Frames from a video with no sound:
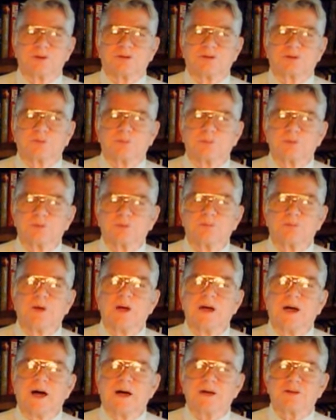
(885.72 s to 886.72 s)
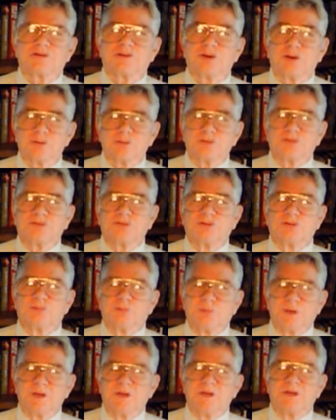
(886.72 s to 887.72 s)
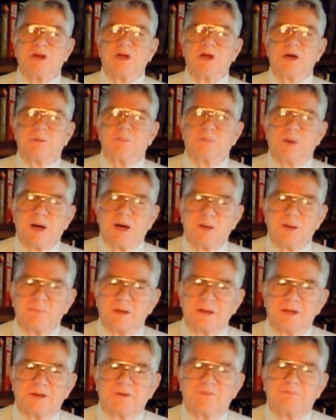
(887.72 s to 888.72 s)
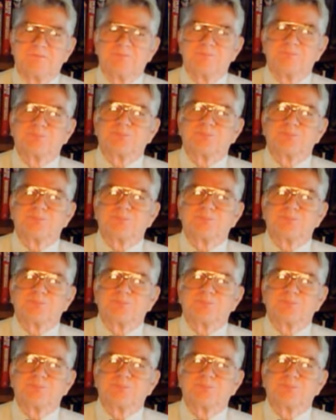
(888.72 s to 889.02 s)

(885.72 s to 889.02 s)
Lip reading: mother's womb. I chose you to be my man.